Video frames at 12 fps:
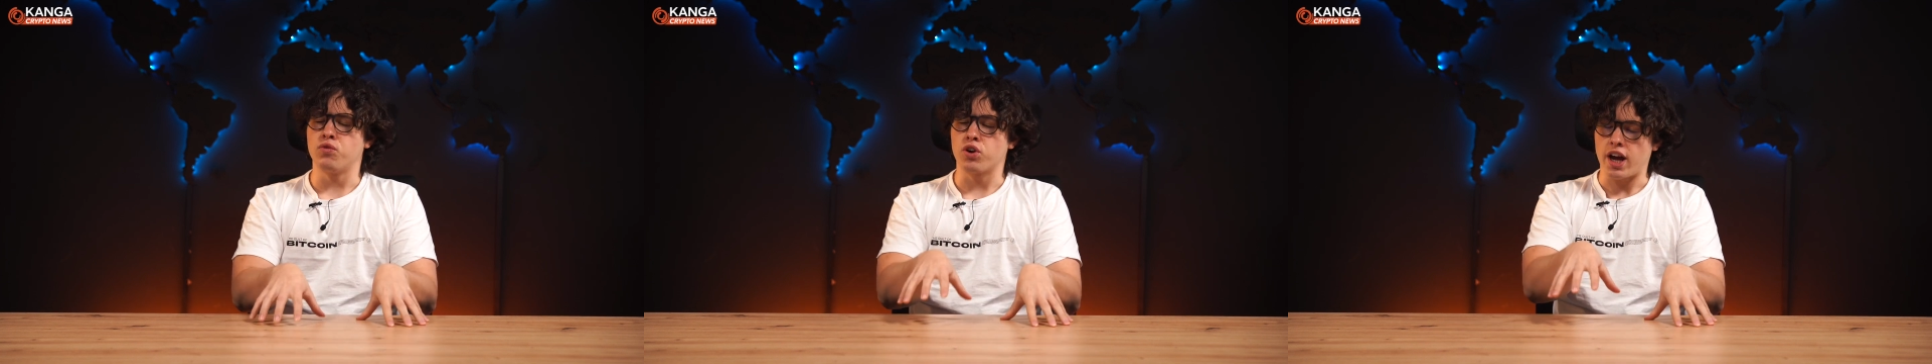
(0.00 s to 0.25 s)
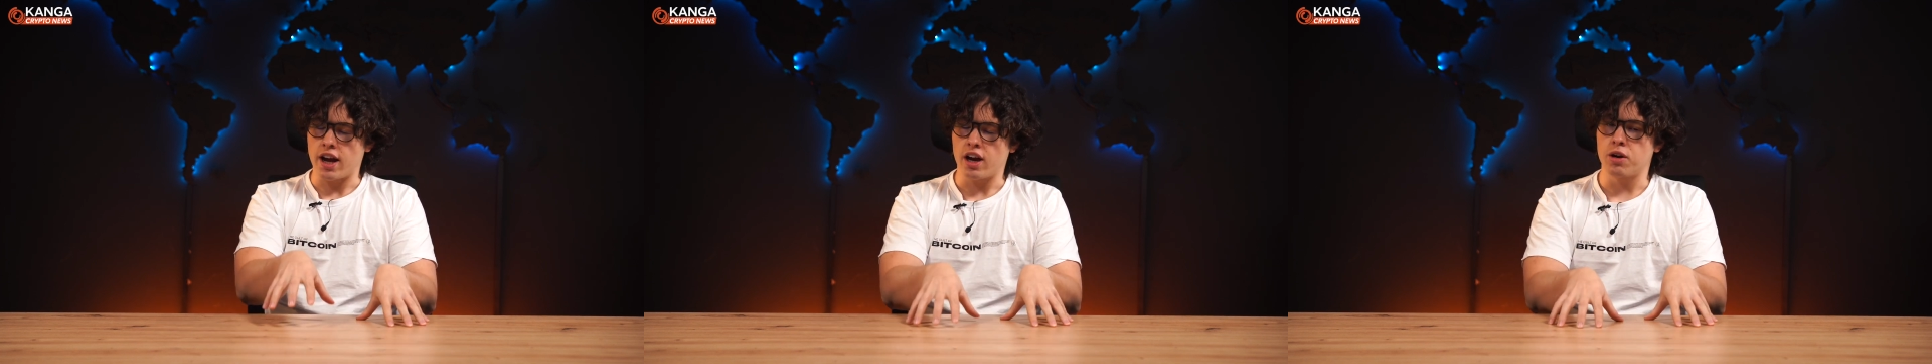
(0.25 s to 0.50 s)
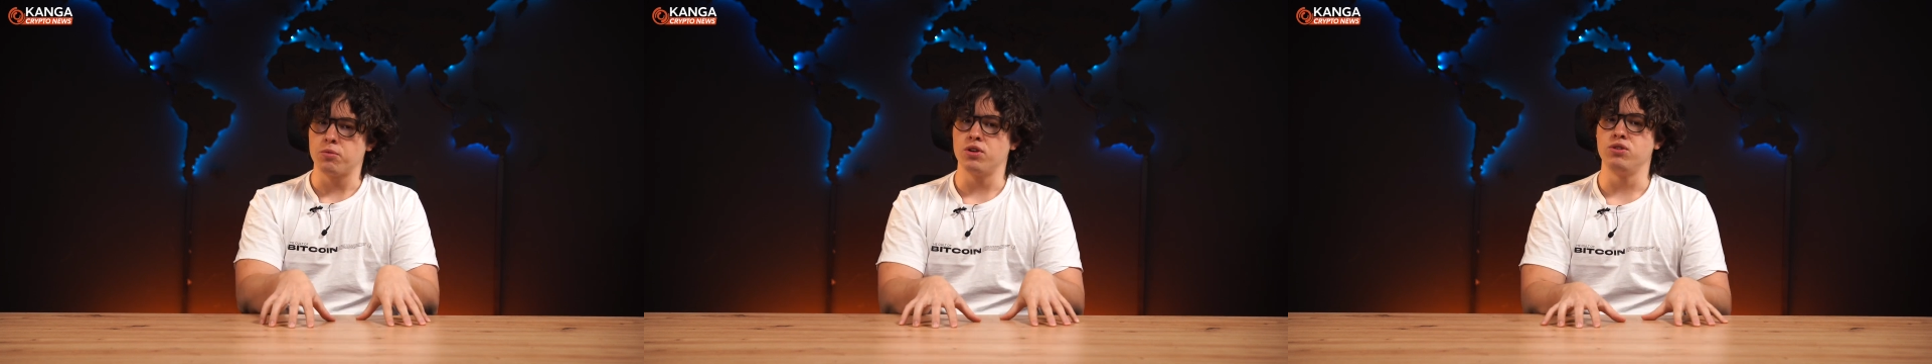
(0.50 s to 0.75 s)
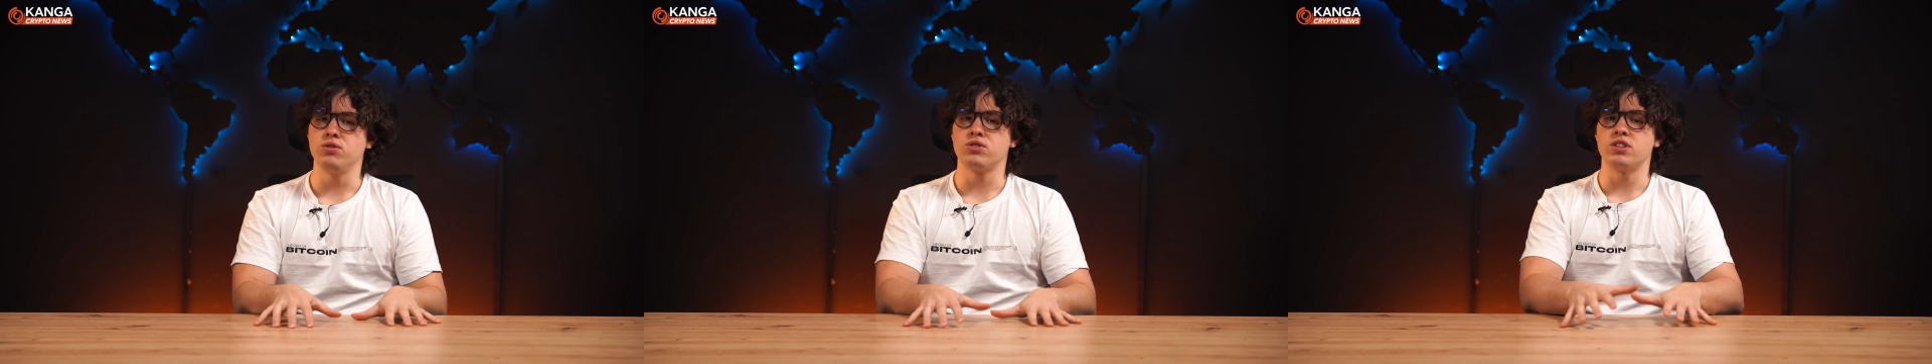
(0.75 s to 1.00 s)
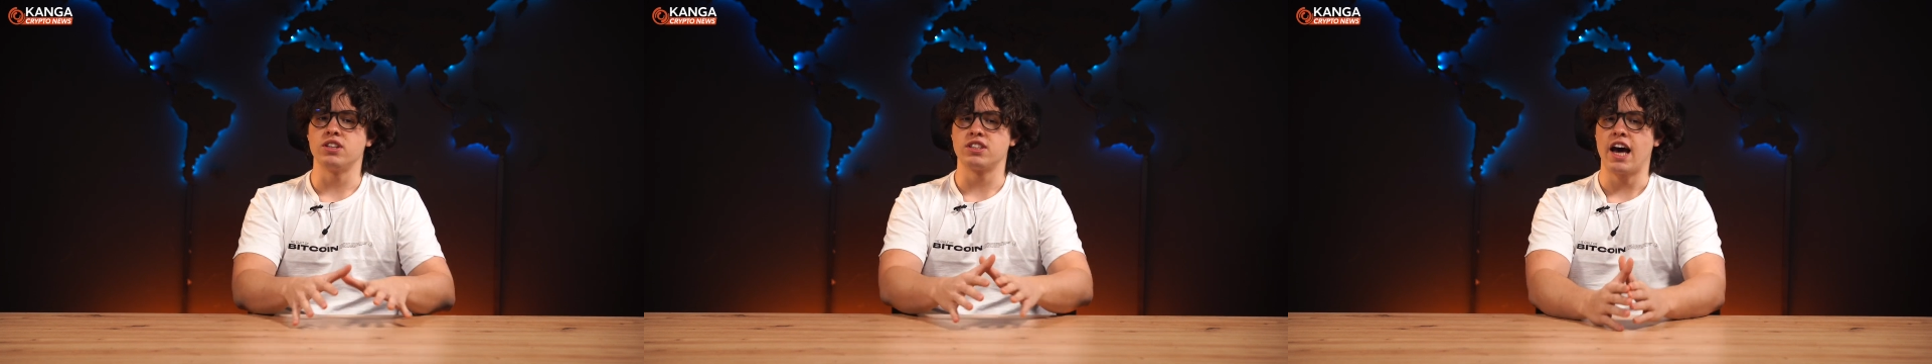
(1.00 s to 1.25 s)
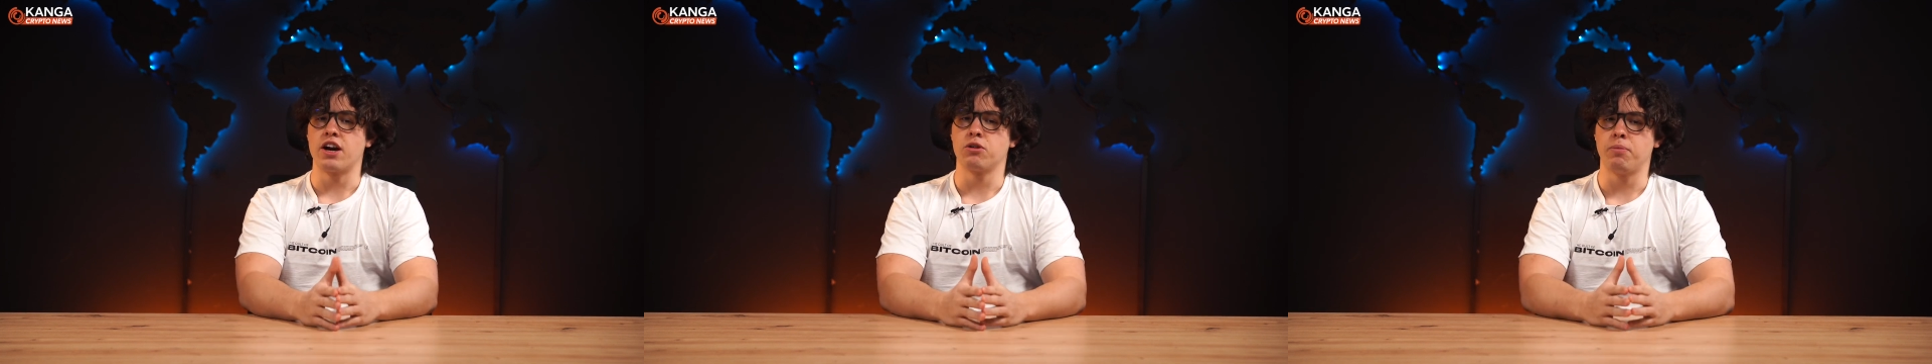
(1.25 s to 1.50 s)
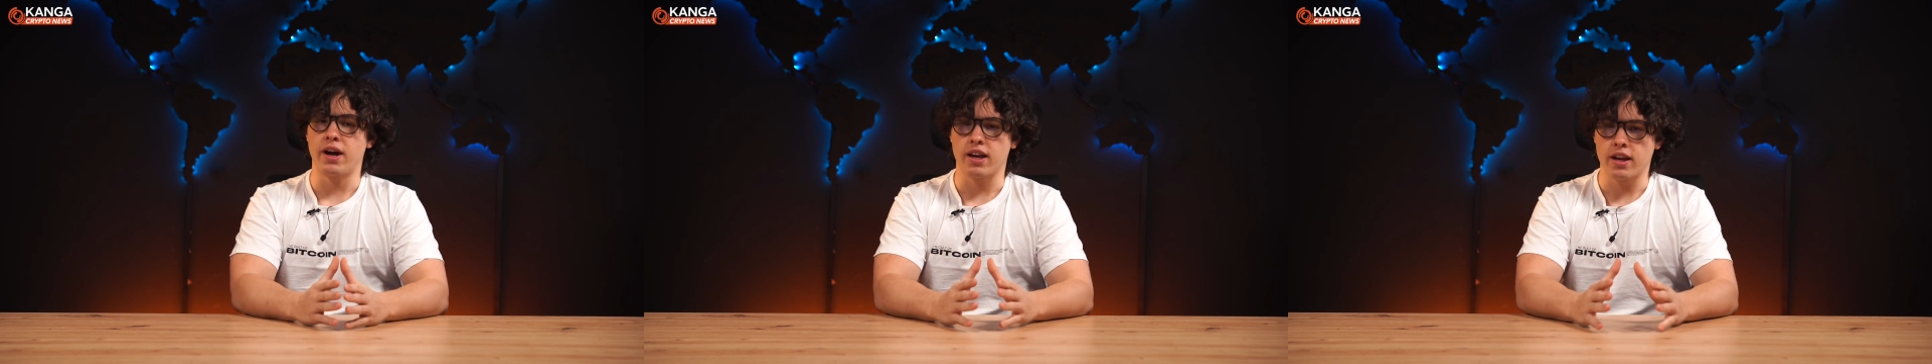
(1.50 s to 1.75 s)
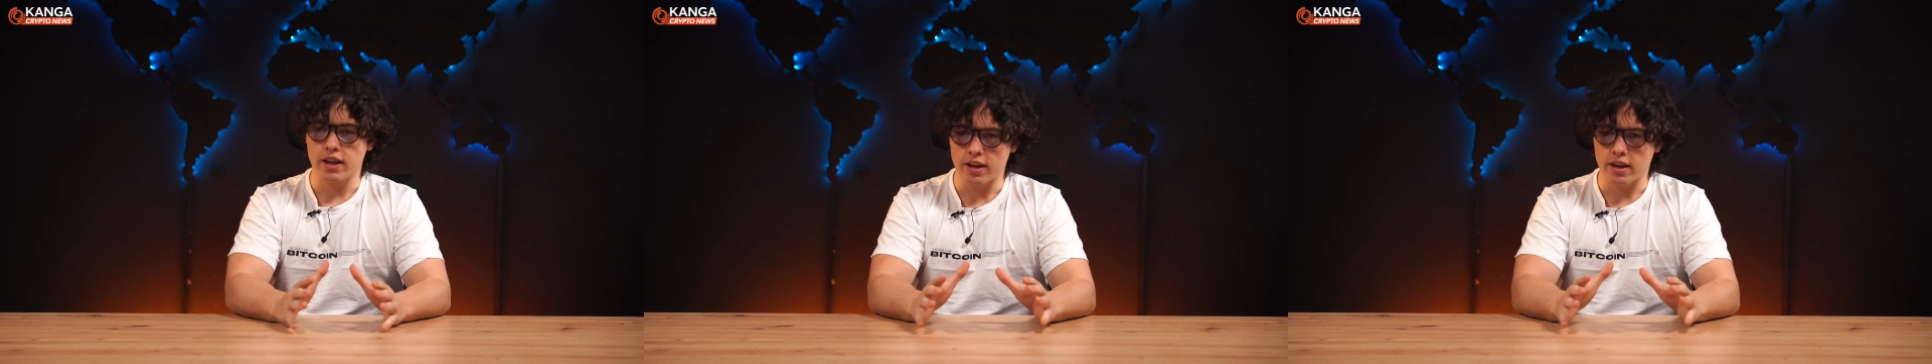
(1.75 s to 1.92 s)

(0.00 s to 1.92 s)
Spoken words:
for Kanga Crypto News is gathered by